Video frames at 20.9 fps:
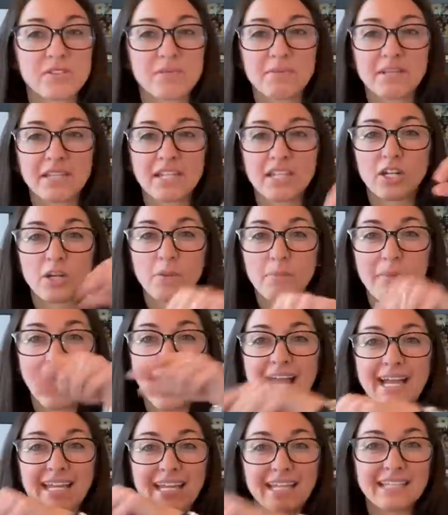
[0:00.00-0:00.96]

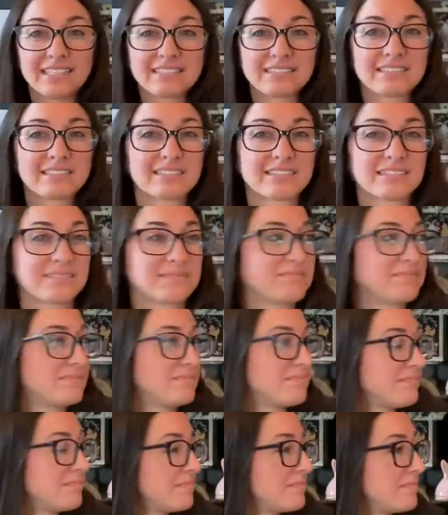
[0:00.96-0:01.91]

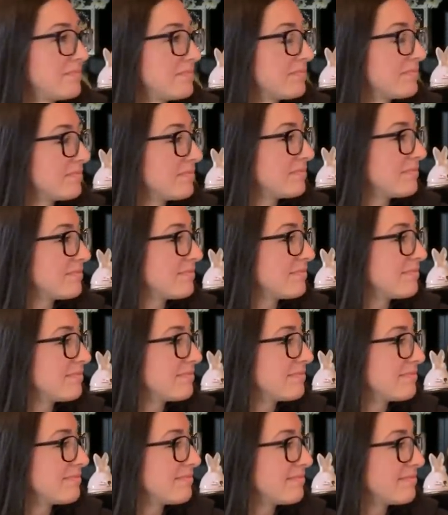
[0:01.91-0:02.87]

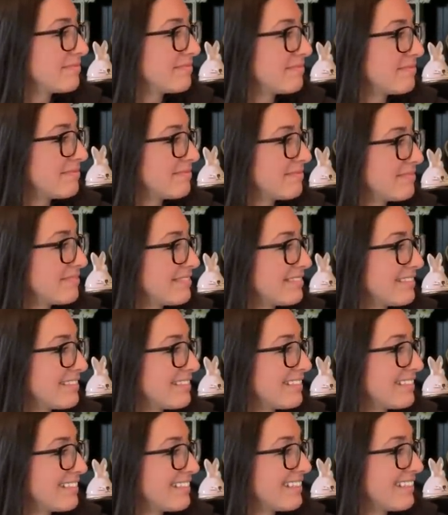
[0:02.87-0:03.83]

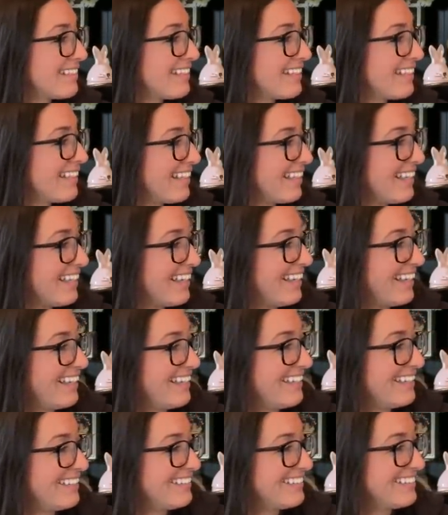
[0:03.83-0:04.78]

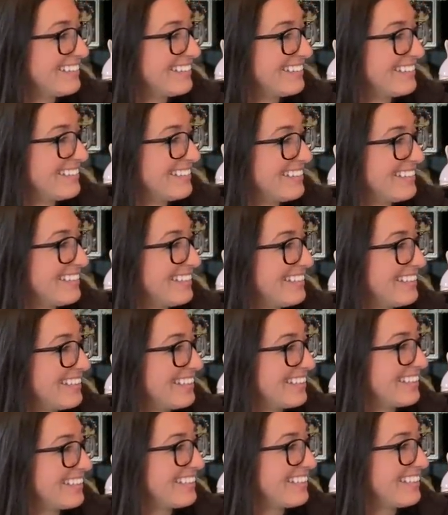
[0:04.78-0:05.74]

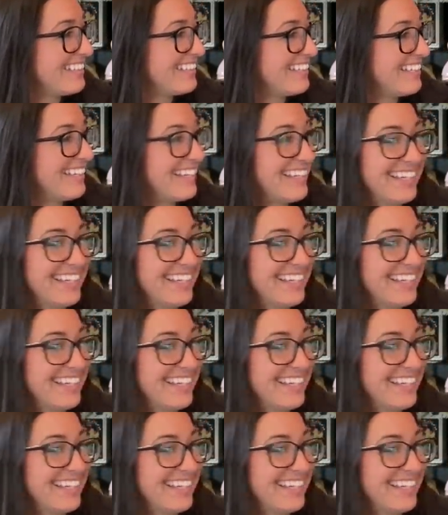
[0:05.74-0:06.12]
[no speech]